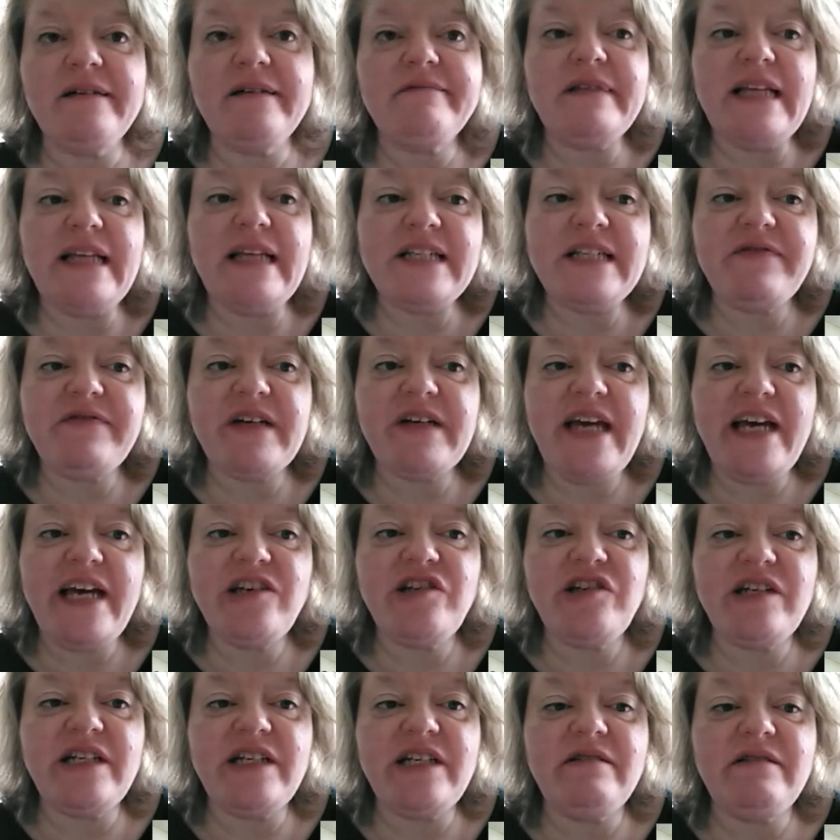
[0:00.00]

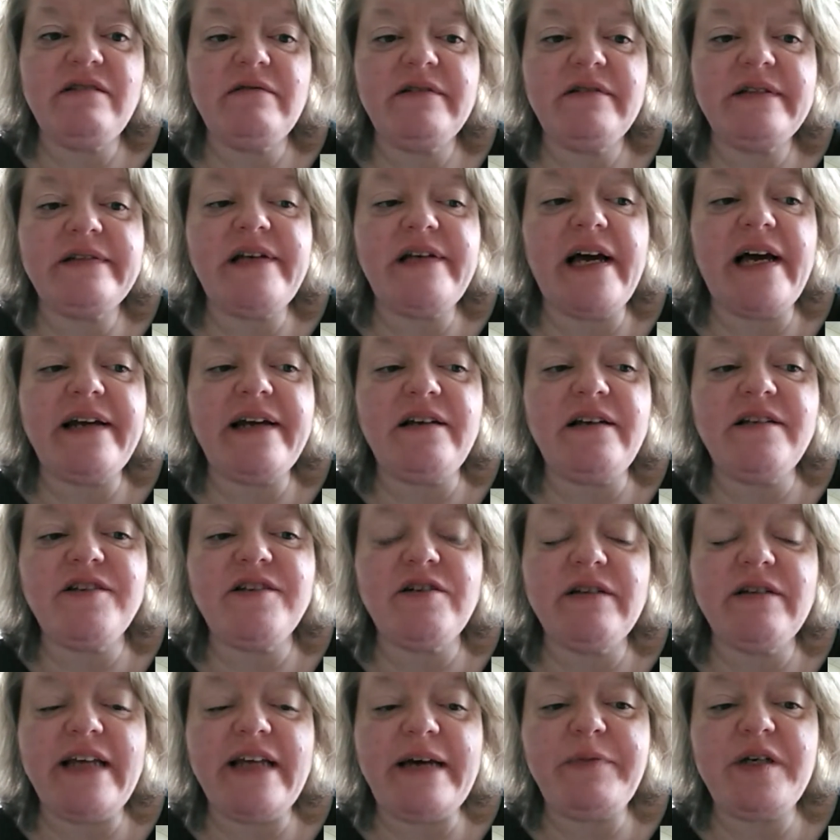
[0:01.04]
classification titles
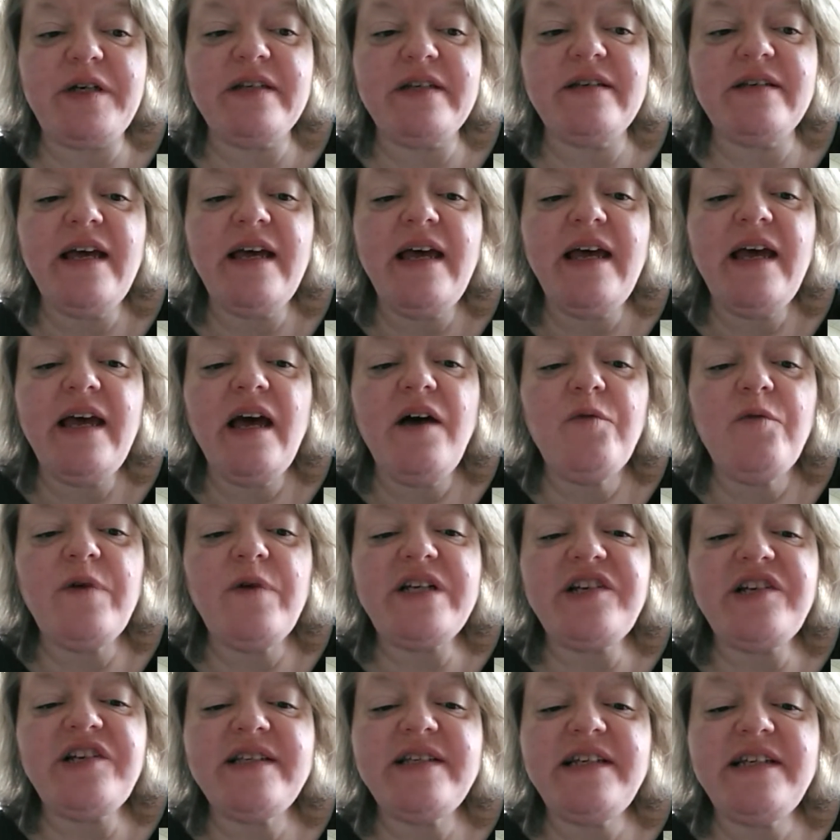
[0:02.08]
or labels,
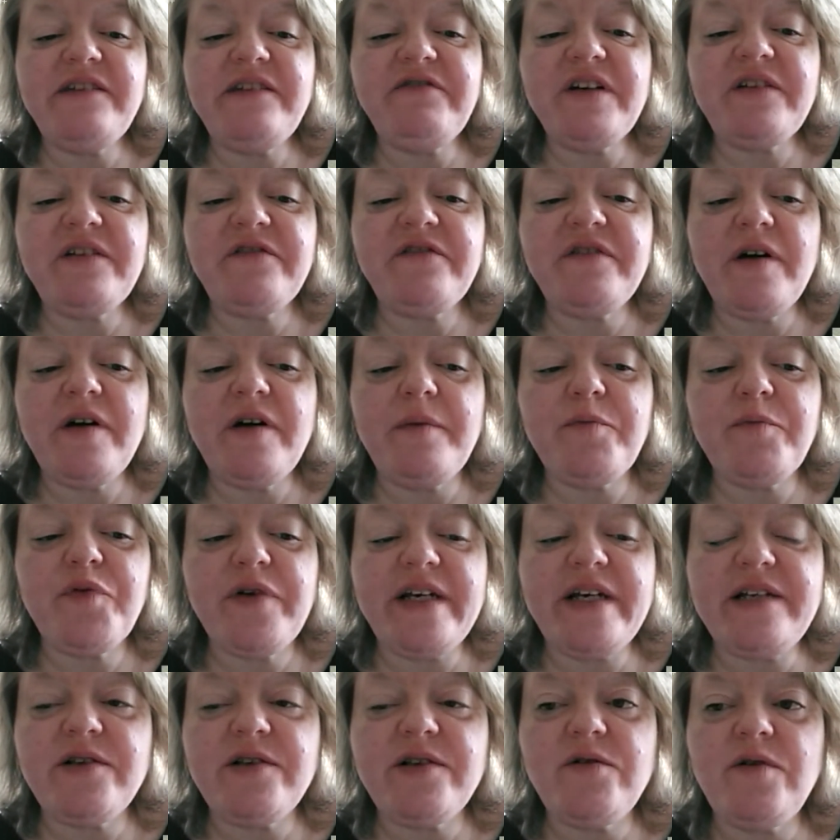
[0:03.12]
which is different from
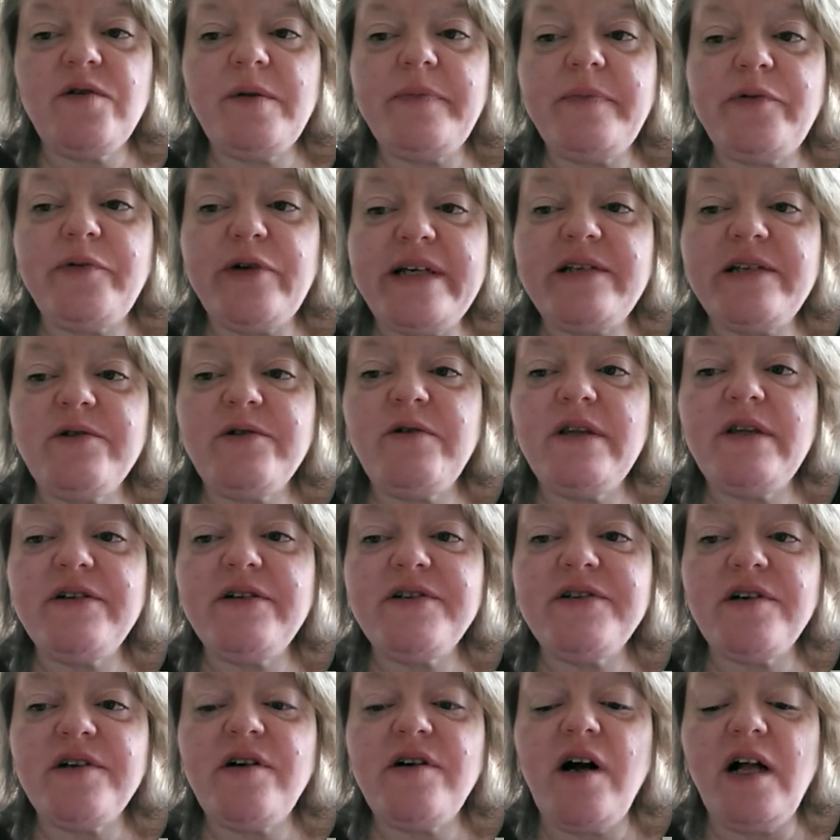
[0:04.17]
preschool.
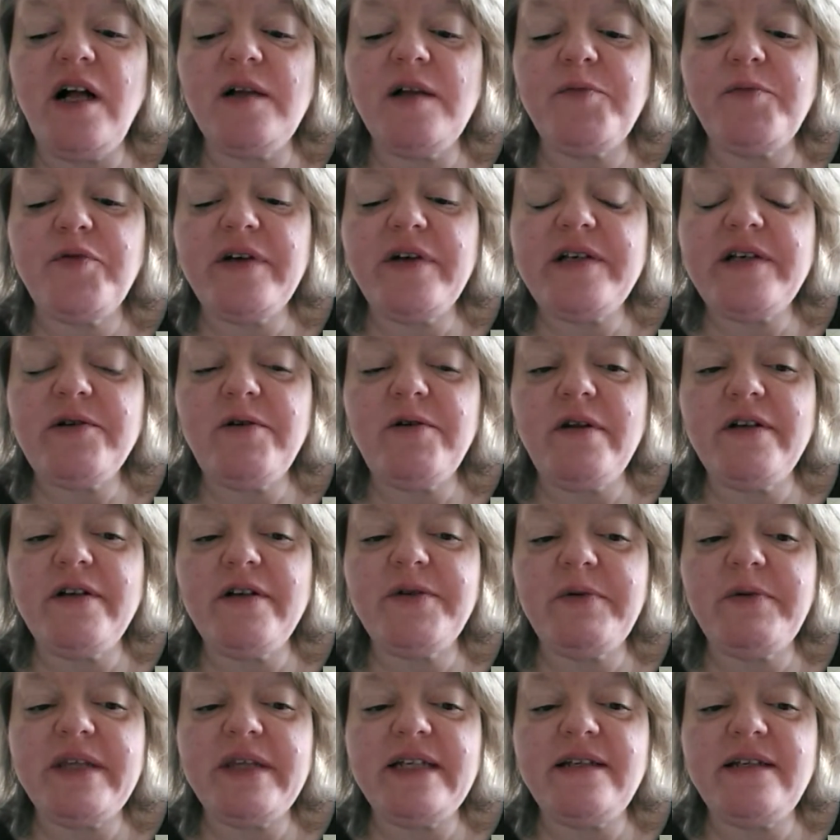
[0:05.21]
Preschoolers are called
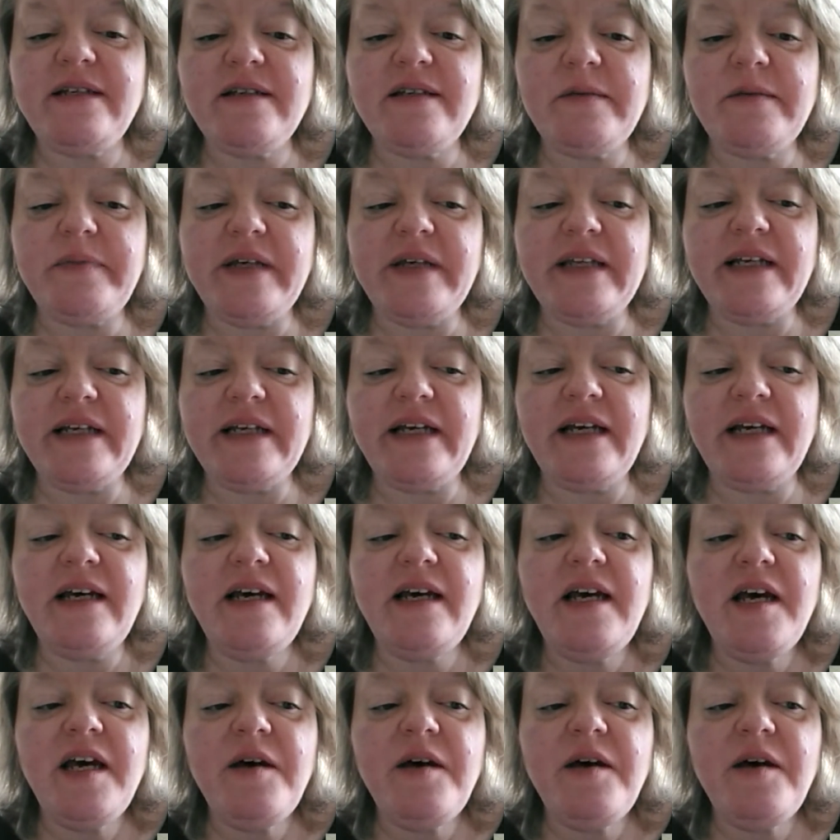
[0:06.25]
preschoolers with a disability.